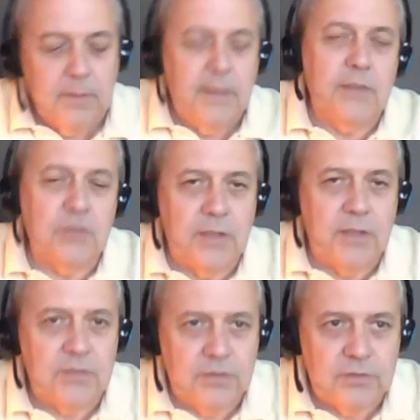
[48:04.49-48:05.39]
and
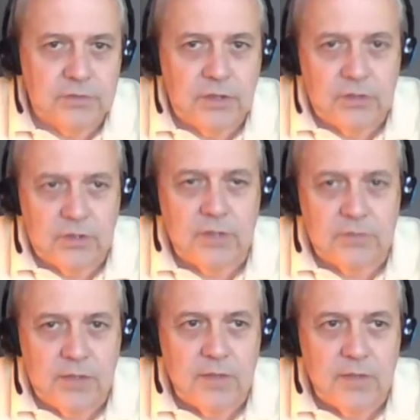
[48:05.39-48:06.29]

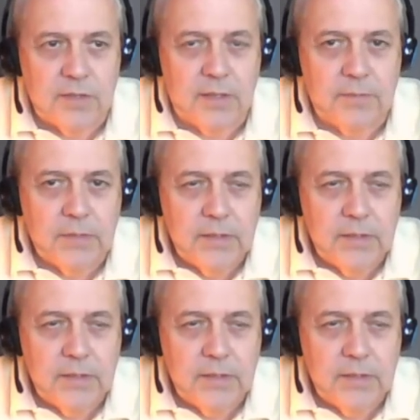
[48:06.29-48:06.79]
she's a